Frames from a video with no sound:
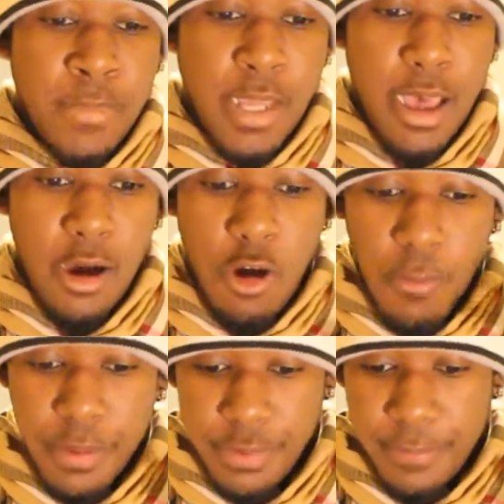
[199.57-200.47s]
I
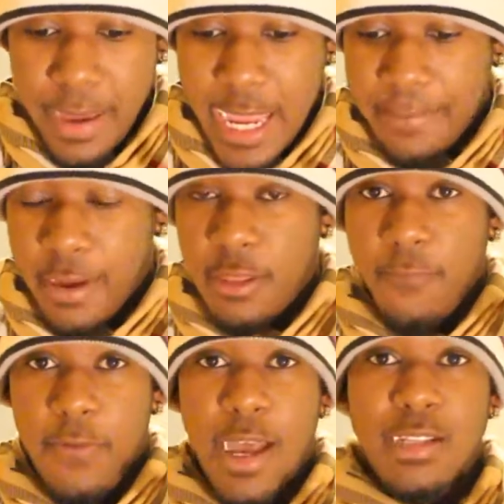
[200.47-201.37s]
opened the paper. The
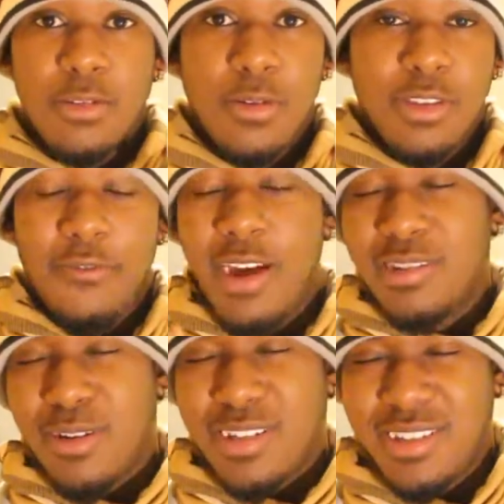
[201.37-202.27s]
first
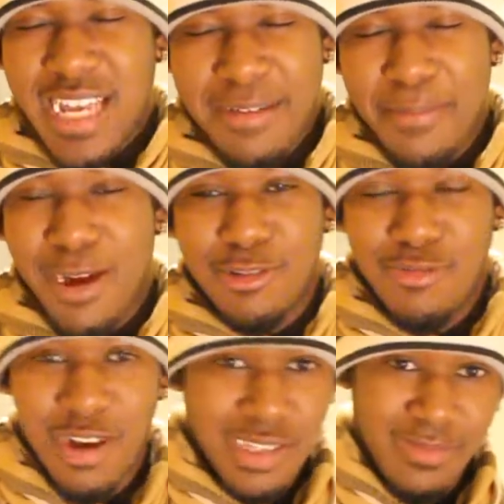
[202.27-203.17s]
questions that came at me, I was
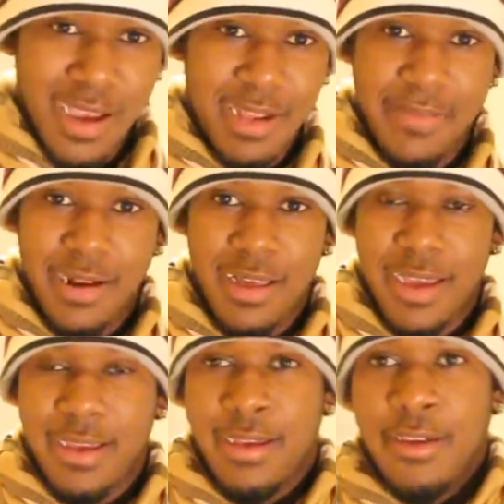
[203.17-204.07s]
raw smiling, man.
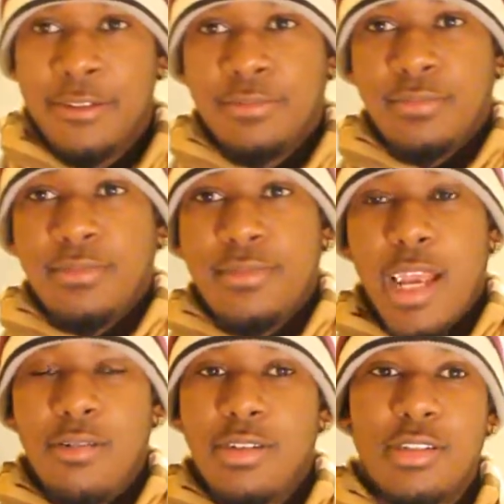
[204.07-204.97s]
Like, I
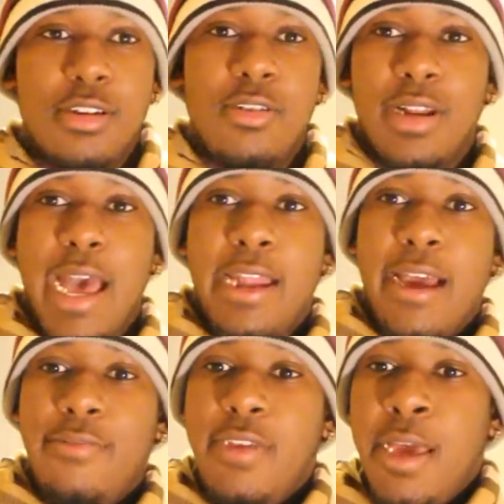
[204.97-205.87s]
was so glad.
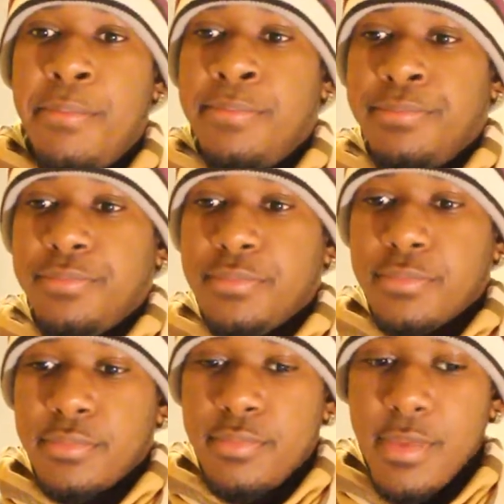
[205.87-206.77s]
And then
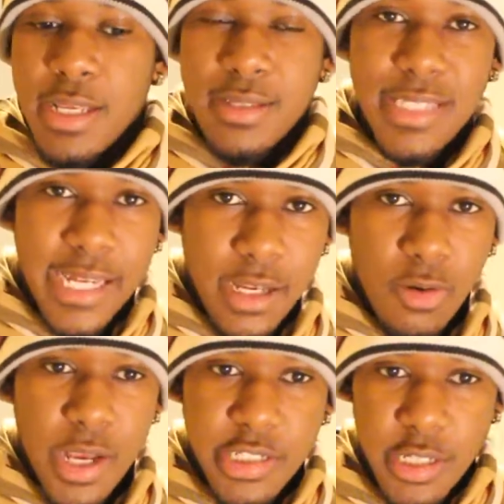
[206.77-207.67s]
second
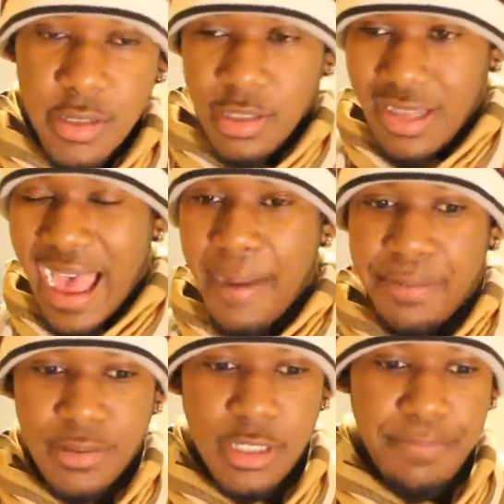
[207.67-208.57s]
question just
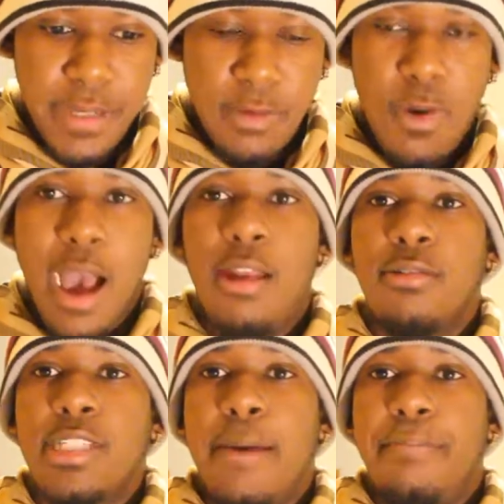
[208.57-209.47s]
happened to be what I
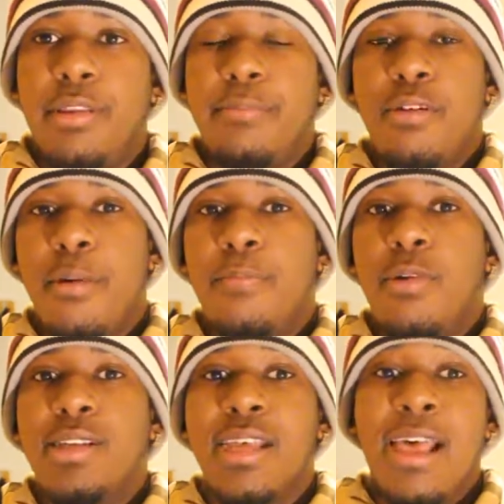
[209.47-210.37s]
looked at, but the problem
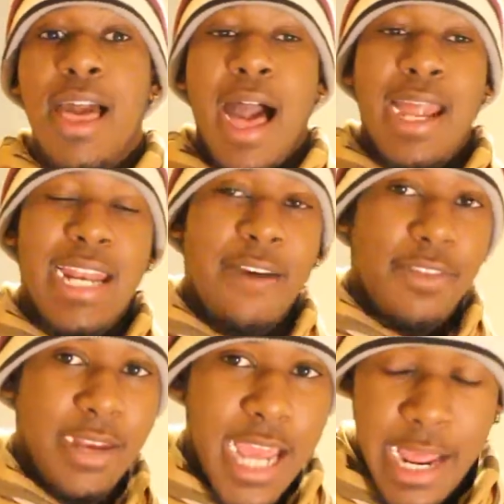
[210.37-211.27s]
was I didn't have the
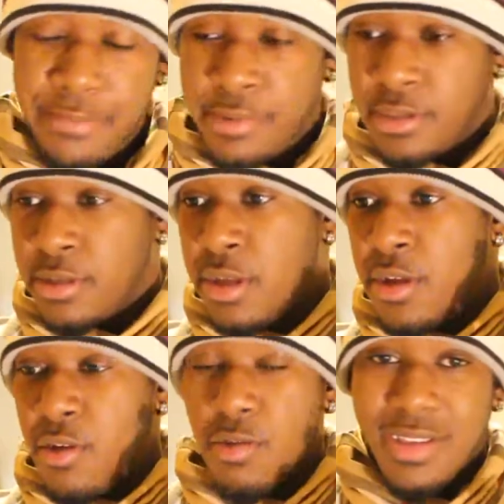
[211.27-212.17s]
names
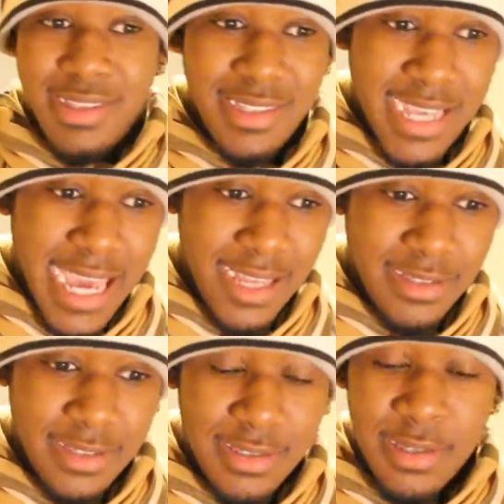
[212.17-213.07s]
or the
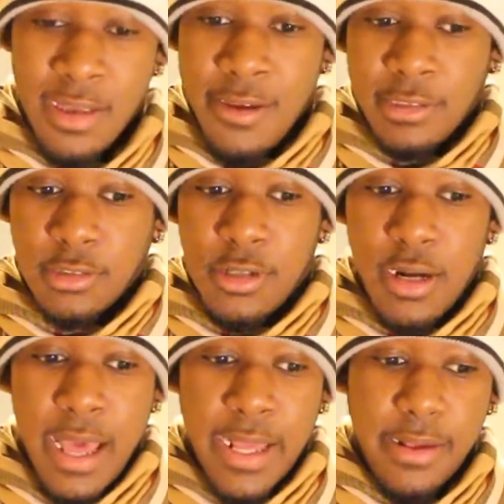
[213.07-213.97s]
dates or
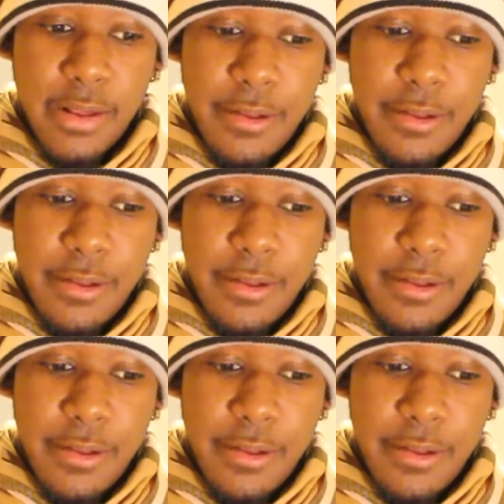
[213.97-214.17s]
like